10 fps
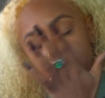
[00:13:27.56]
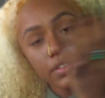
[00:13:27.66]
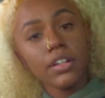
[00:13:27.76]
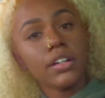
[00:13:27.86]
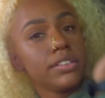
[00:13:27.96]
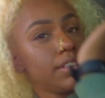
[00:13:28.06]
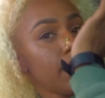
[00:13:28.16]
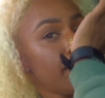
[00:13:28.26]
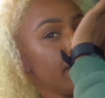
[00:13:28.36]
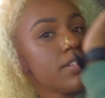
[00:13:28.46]
Oh, it's
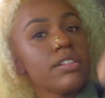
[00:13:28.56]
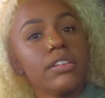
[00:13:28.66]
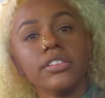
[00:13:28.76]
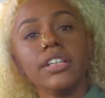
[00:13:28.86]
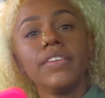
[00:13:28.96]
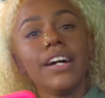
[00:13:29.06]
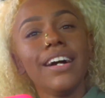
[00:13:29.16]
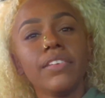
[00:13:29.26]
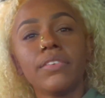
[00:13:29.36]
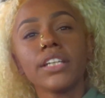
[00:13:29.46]
72. If y'all
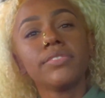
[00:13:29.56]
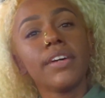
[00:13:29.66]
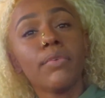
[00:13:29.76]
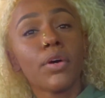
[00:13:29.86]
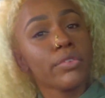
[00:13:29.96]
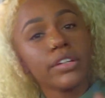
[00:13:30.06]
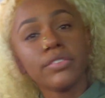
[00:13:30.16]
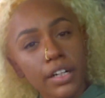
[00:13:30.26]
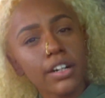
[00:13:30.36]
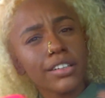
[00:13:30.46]
haven't watched my Puerto Rico
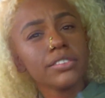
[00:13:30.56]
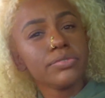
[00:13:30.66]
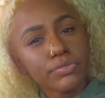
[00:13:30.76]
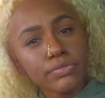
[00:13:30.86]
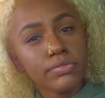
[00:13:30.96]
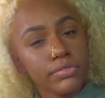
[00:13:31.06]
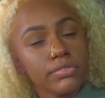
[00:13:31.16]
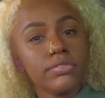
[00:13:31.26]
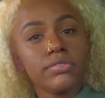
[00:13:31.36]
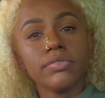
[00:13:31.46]
vlog,
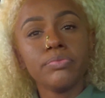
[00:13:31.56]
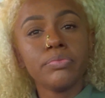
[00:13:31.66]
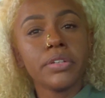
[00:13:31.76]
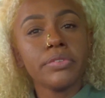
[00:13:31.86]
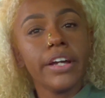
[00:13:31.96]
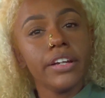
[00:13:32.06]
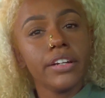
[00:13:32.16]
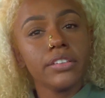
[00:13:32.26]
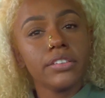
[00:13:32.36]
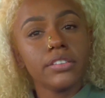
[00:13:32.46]
I'm gonna put it right
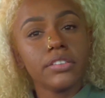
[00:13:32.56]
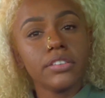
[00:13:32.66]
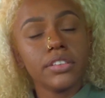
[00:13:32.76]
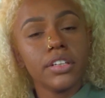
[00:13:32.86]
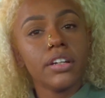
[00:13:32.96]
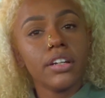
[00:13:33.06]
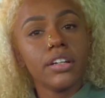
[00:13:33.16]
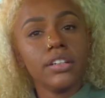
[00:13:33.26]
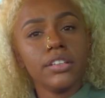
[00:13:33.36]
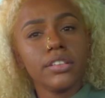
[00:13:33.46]
here.
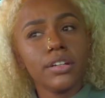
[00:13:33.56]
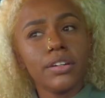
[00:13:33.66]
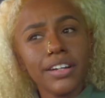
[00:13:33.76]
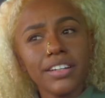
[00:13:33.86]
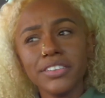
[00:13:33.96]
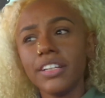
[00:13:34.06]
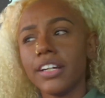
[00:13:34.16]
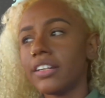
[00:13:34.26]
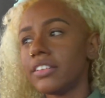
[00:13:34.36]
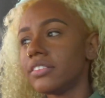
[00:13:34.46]
Go ahead and do
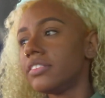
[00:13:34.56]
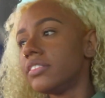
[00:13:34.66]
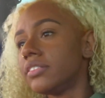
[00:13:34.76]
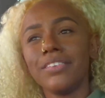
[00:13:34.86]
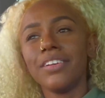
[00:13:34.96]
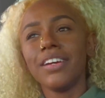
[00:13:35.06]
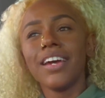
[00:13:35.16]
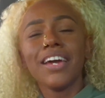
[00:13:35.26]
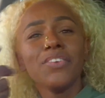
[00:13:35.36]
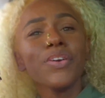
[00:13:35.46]
that.
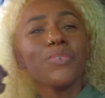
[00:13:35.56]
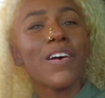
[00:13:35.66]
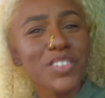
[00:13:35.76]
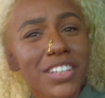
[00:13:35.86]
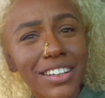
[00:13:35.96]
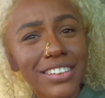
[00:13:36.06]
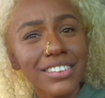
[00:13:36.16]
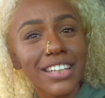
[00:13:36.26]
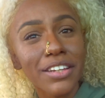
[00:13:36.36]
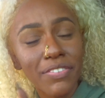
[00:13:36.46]
And if you're watching
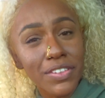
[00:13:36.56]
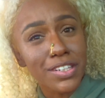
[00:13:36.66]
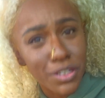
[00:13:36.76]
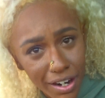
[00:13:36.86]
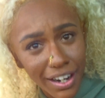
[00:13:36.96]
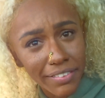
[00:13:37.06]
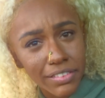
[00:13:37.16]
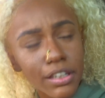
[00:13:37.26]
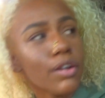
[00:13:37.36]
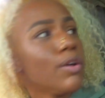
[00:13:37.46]
this and you haven't
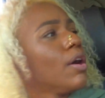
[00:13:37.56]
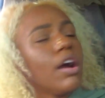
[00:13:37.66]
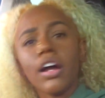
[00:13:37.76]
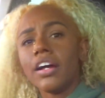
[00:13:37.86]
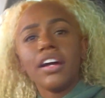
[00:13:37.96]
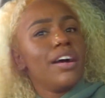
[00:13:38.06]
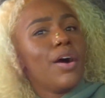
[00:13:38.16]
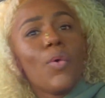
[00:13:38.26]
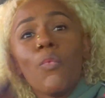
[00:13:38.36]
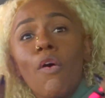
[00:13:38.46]
subscribed,
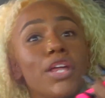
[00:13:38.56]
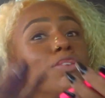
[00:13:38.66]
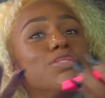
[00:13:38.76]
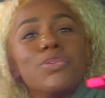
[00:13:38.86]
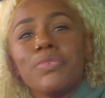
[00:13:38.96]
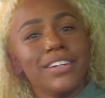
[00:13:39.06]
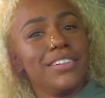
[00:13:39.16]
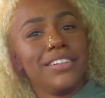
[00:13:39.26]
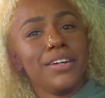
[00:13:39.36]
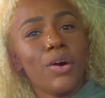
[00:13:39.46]
What are you doing?
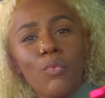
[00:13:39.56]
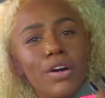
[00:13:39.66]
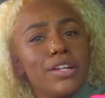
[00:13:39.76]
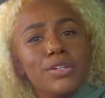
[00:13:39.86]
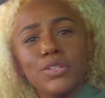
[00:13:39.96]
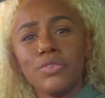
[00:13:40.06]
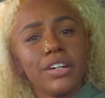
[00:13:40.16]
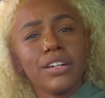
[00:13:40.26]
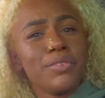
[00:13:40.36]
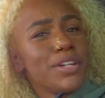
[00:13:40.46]
What are
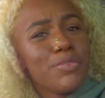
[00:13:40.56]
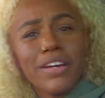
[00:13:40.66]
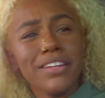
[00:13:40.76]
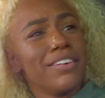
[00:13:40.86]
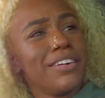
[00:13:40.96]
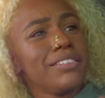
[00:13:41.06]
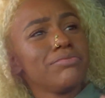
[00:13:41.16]
you waiting on?